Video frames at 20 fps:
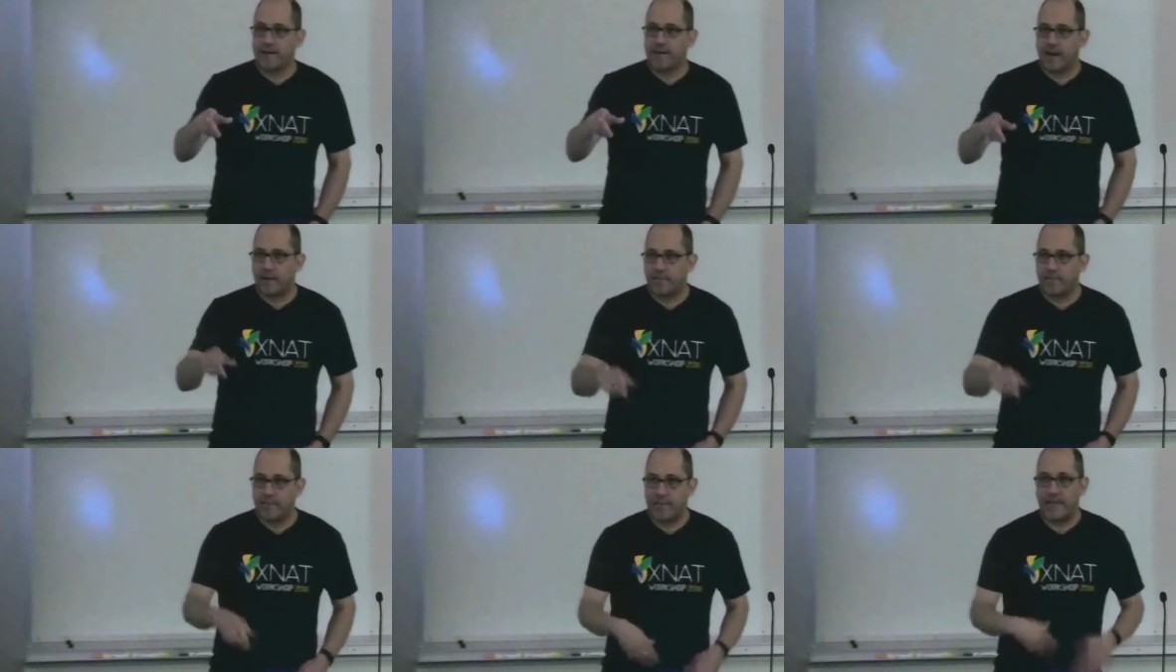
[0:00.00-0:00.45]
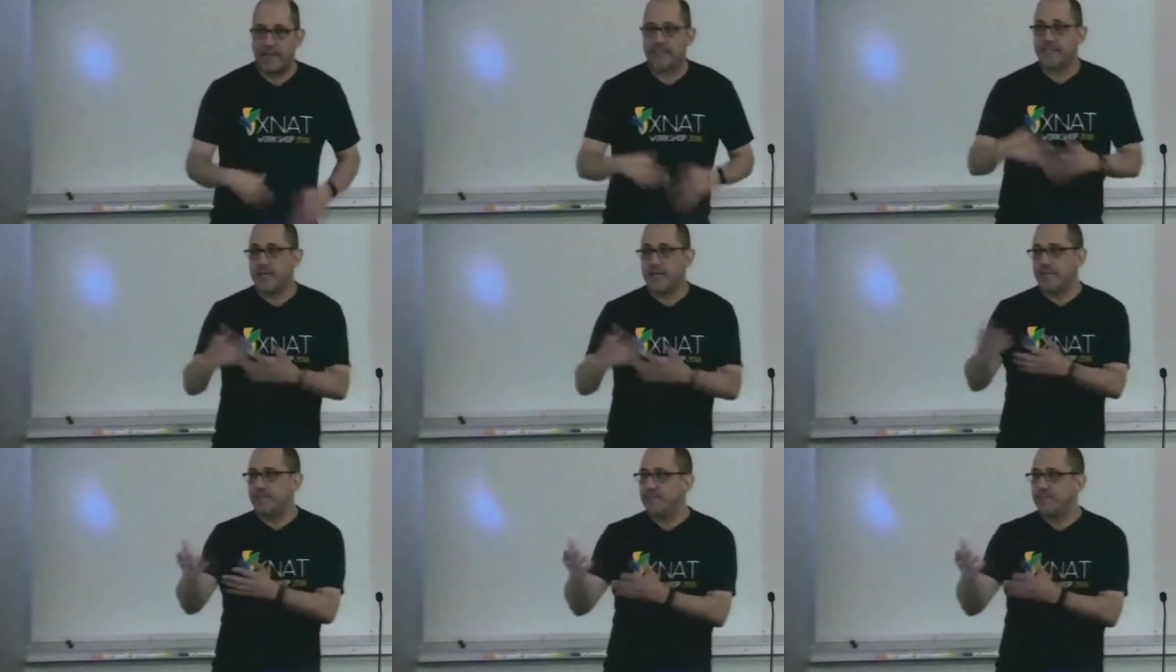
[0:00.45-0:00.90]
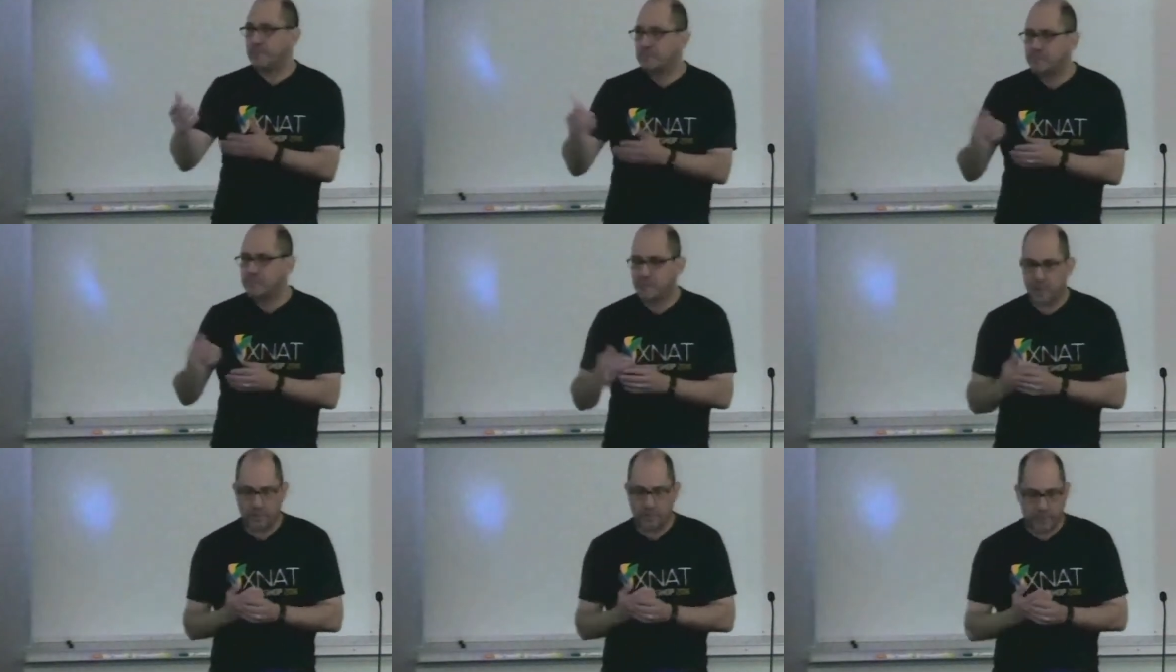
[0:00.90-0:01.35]
and that's it. So
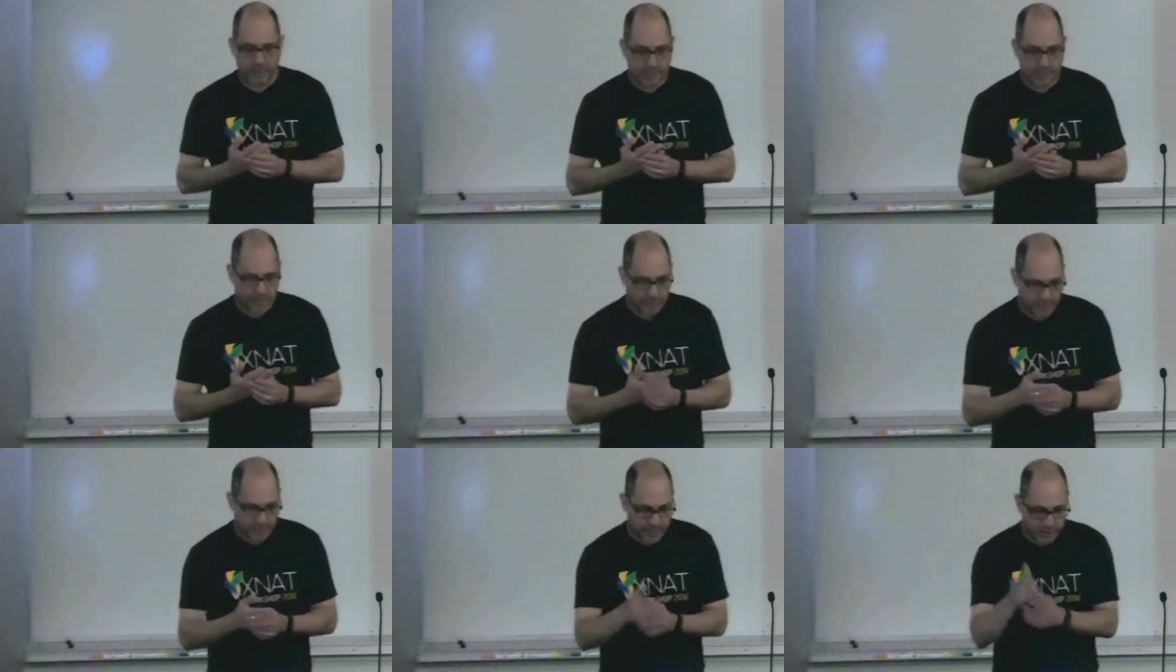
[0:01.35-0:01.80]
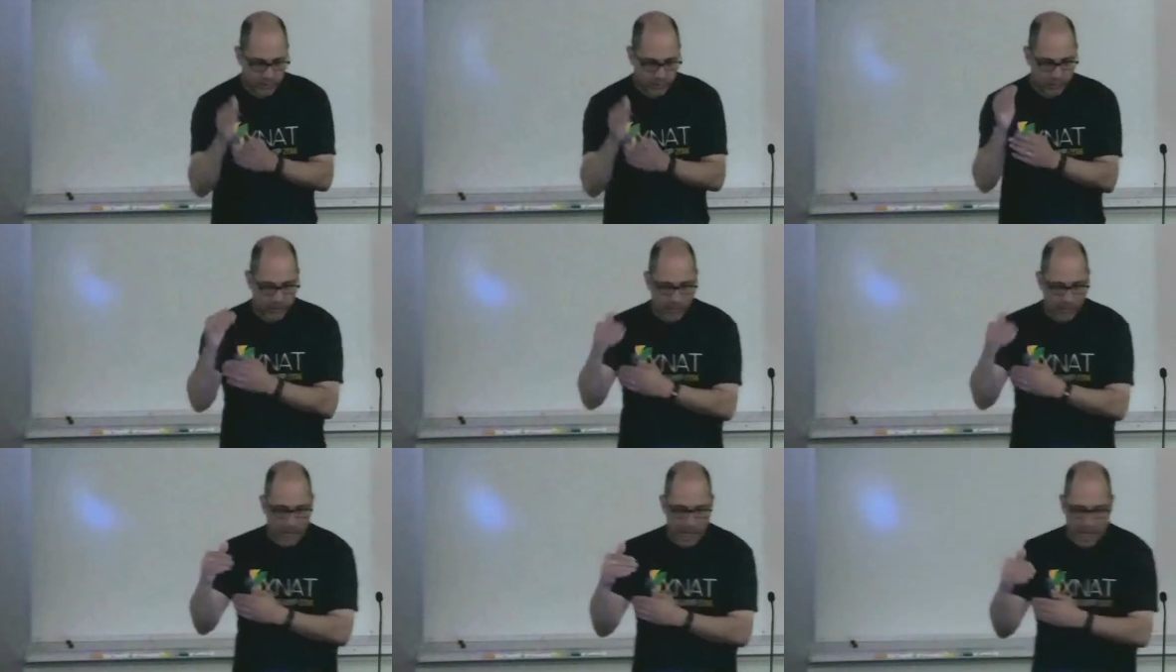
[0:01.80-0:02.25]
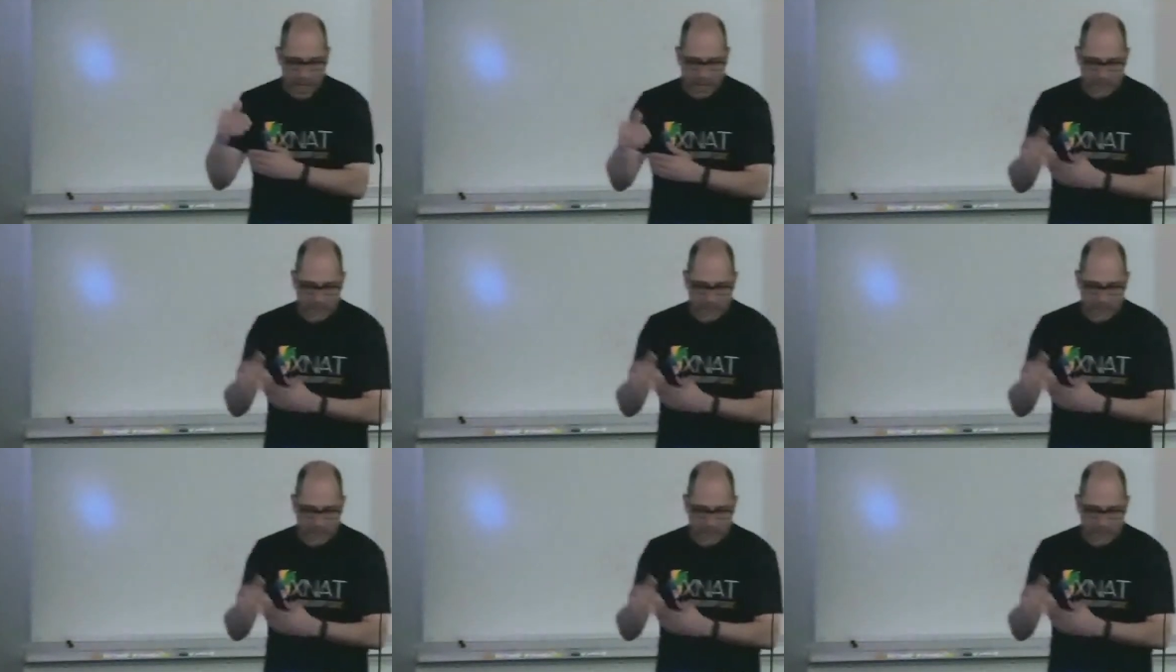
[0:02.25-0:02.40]
these 3 lines